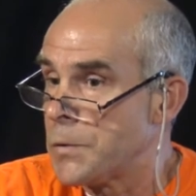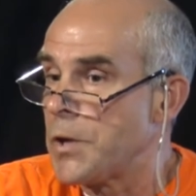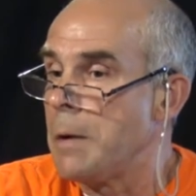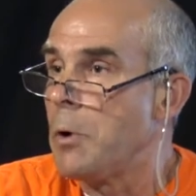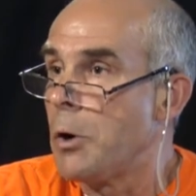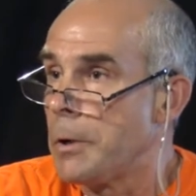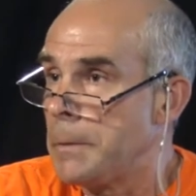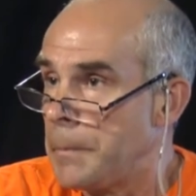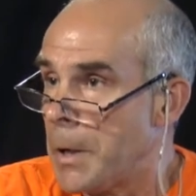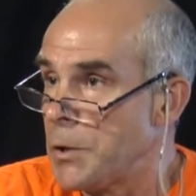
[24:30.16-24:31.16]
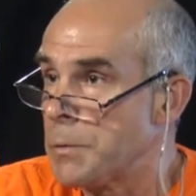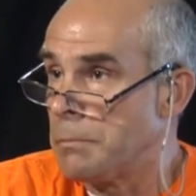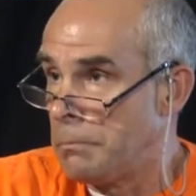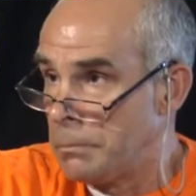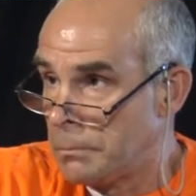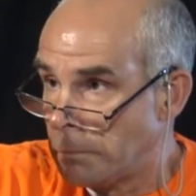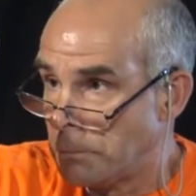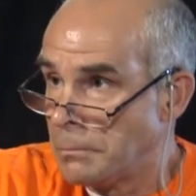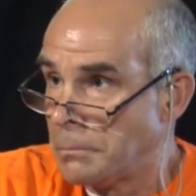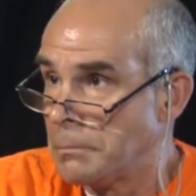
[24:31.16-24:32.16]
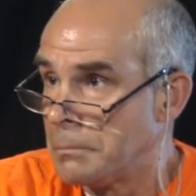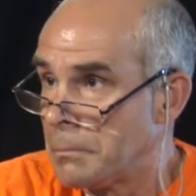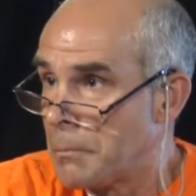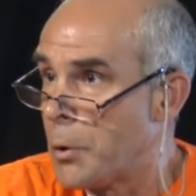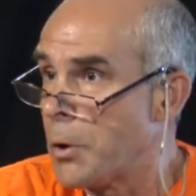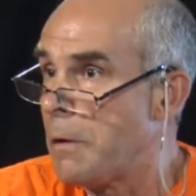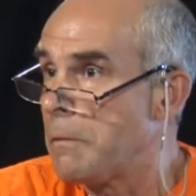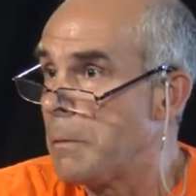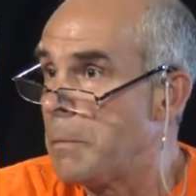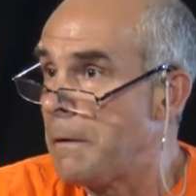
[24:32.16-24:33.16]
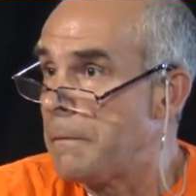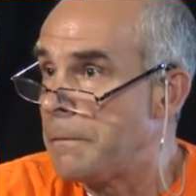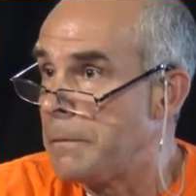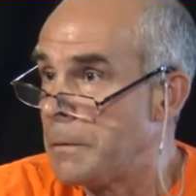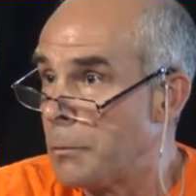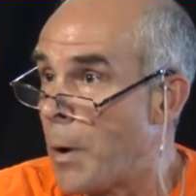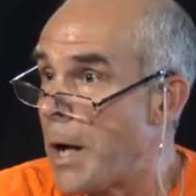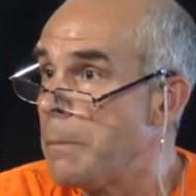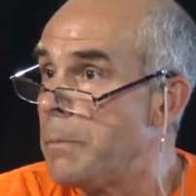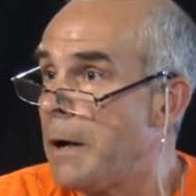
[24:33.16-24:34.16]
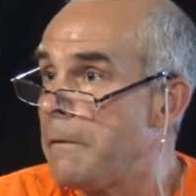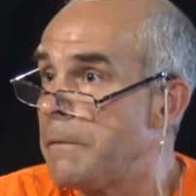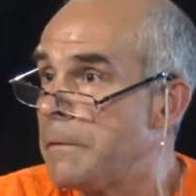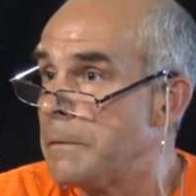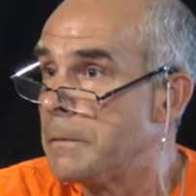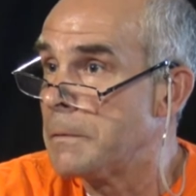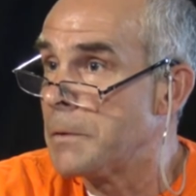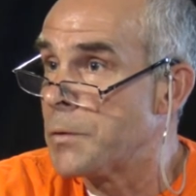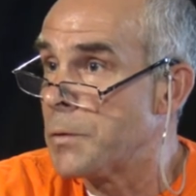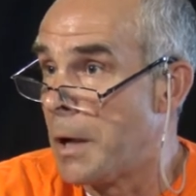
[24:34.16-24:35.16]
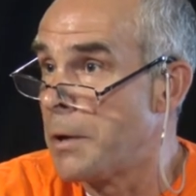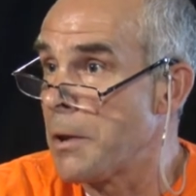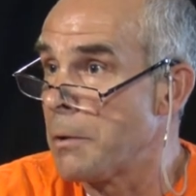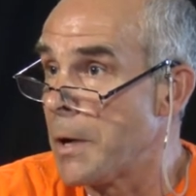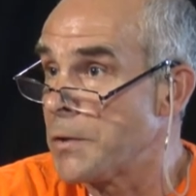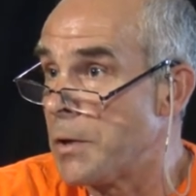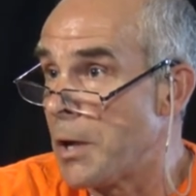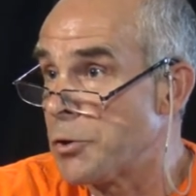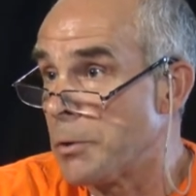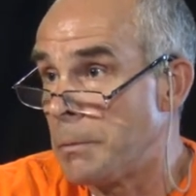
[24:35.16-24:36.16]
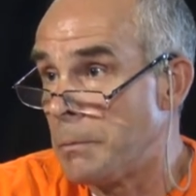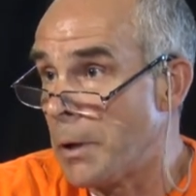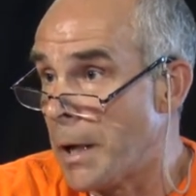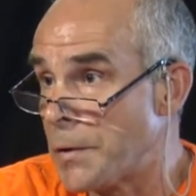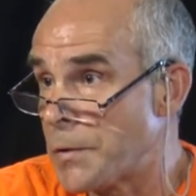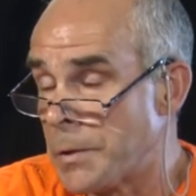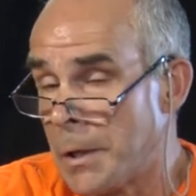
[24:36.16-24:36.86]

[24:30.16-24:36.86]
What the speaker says: Same owner, and he's put over above, right above another residential place.